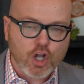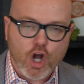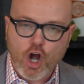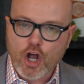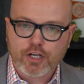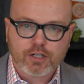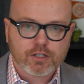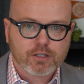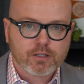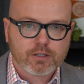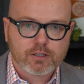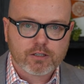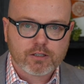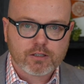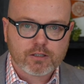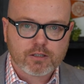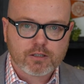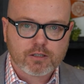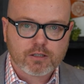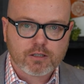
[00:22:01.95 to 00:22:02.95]
Gone.
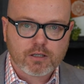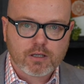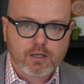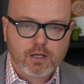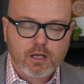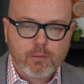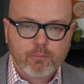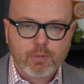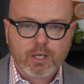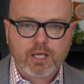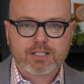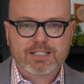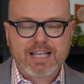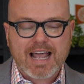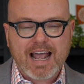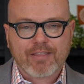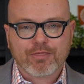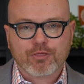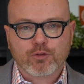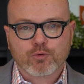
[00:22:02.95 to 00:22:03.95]

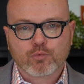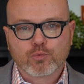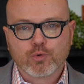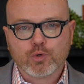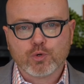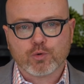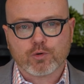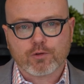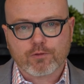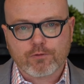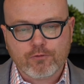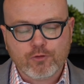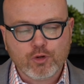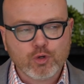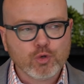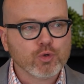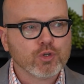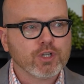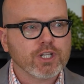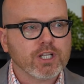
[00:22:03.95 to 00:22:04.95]
Because at the root,
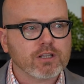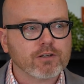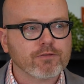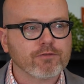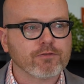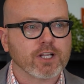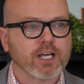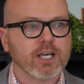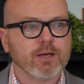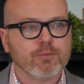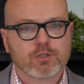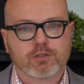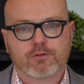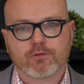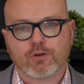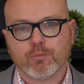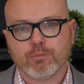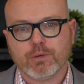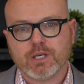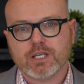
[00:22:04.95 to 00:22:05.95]
fueling the flames
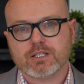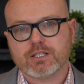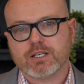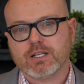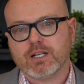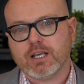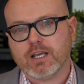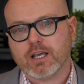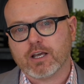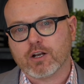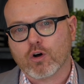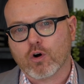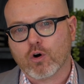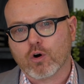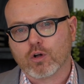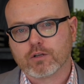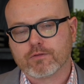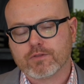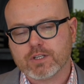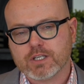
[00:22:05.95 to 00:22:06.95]
of obesity and
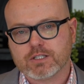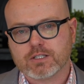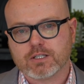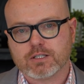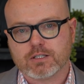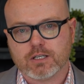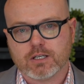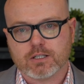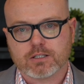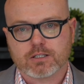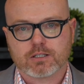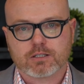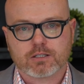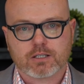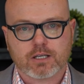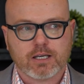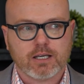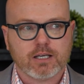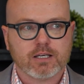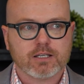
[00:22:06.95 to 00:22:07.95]
all of these
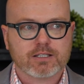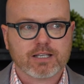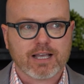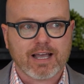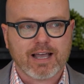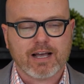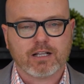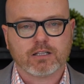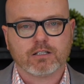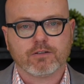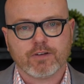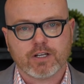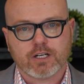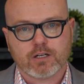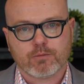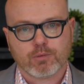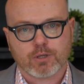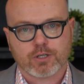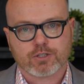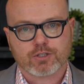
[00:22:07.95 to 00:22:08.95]
diseases is
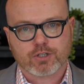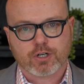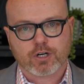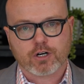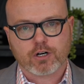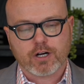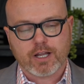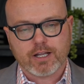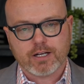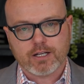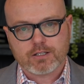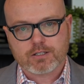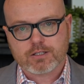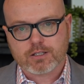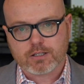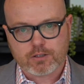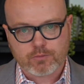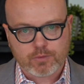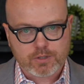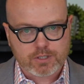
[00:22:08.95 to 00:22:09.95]
elevated blood sugar and
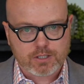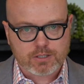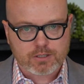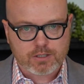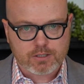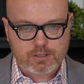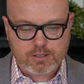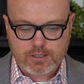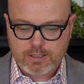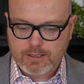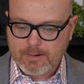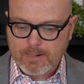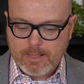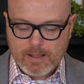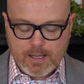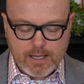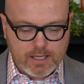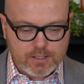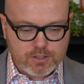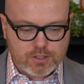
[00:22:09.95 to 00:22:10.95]
insulin resistance.
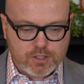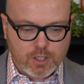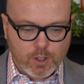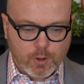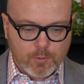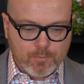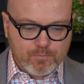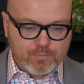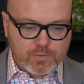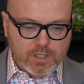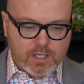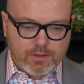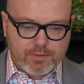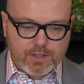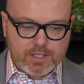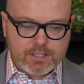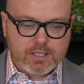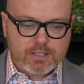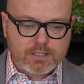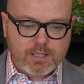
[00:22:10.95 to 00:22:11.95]
And so
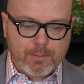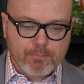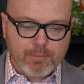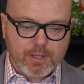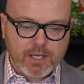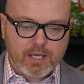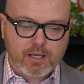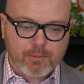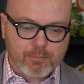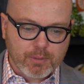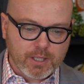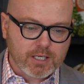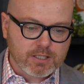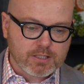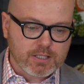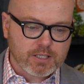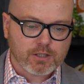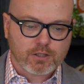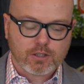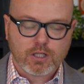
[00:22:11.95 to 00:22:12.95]
this is a
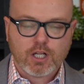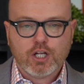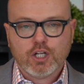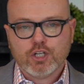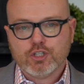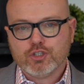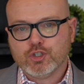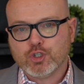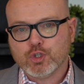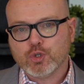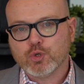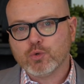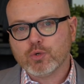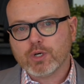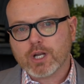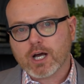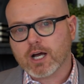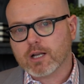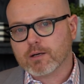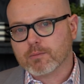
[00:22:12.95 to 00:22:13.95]
big deal. Do
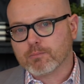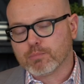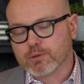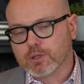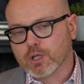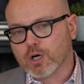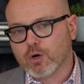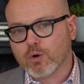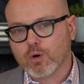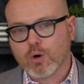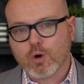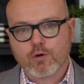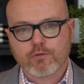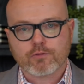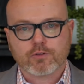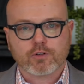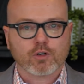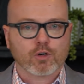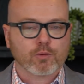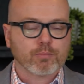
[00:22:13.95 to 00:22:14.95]
not blow
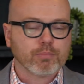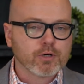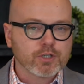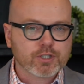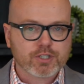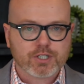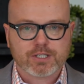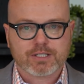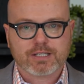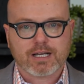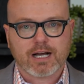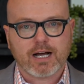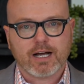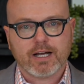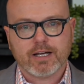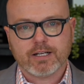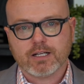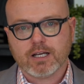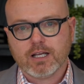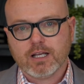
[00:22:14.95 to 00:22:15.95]
over or push
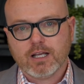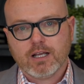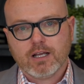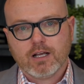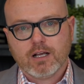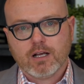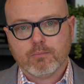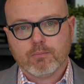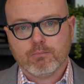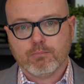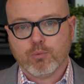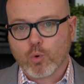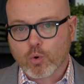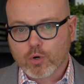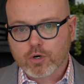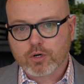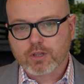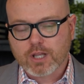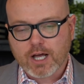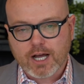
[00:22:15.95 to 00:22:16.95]
aside
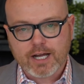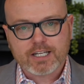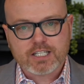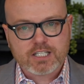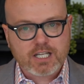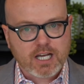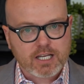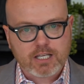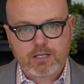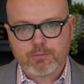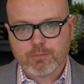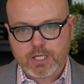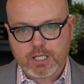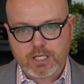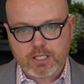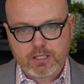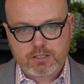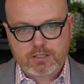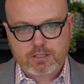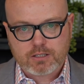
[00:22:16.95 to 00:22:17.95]
borderline
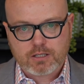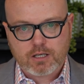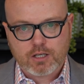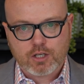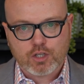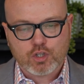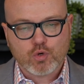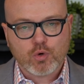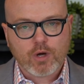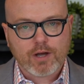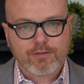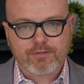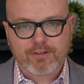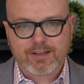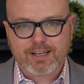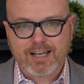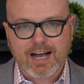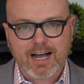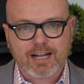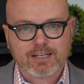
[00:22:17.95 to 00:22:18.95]
diabetes. You
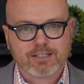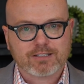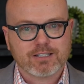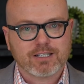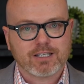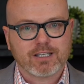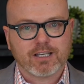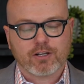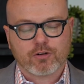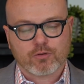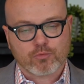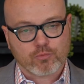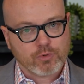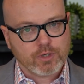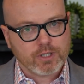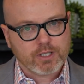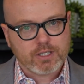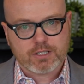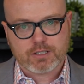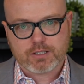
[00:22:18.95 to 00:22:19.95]
have got to get
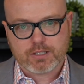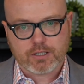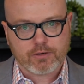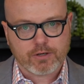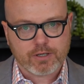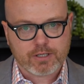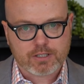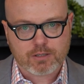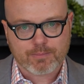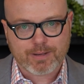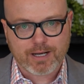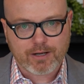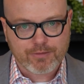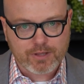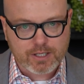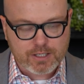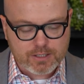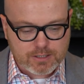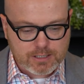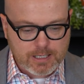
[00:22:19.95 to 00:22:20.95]
really serious
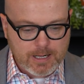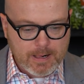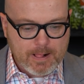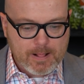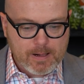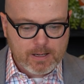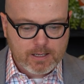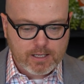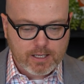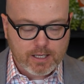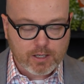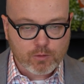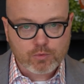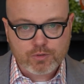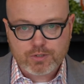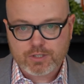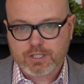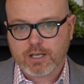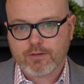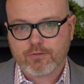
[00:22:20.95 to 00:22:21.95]
about this. It
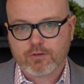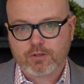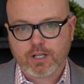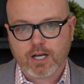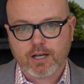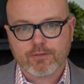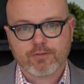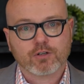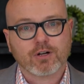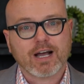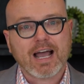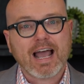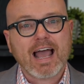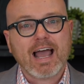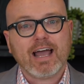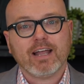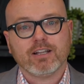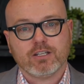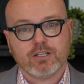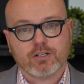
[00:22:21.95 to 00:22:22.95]
will save your life. It'll
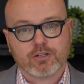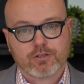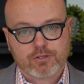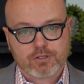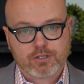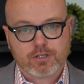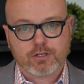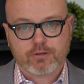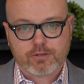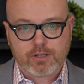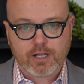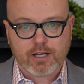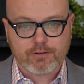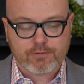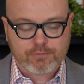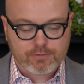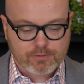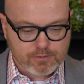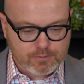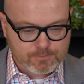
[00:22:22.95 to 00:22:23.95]
add years to your
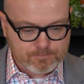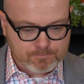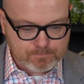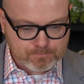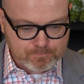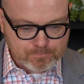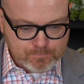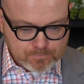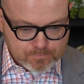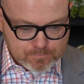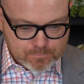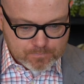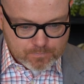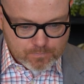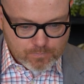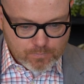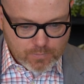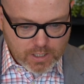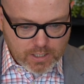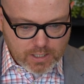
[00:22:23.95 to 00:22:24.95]
life.
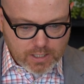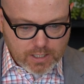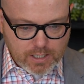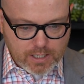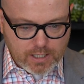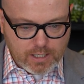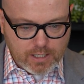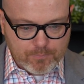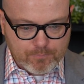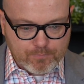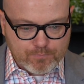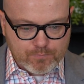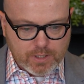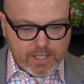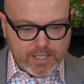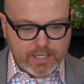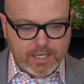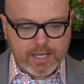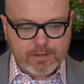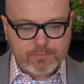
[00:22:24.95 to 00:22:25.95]

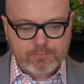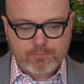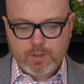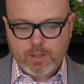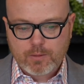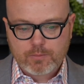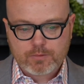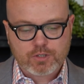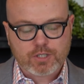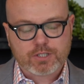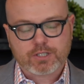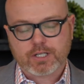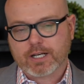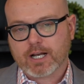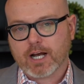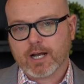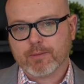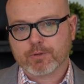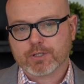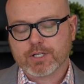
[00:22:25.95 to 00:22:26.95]
And again, just
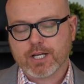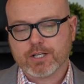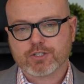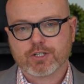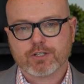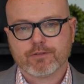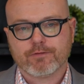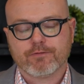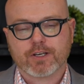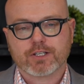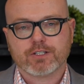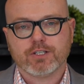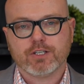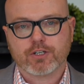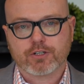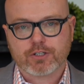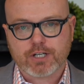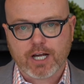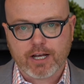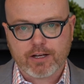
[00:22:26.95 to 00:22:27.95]
like hypertension,
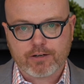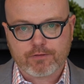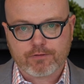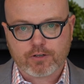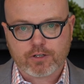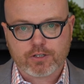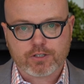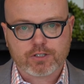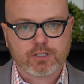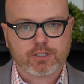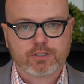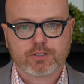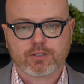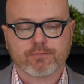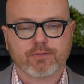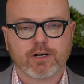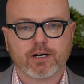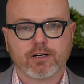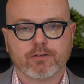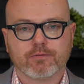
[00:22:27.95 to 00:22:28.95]
fixing your diet first
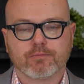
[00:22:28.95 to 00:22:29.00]
is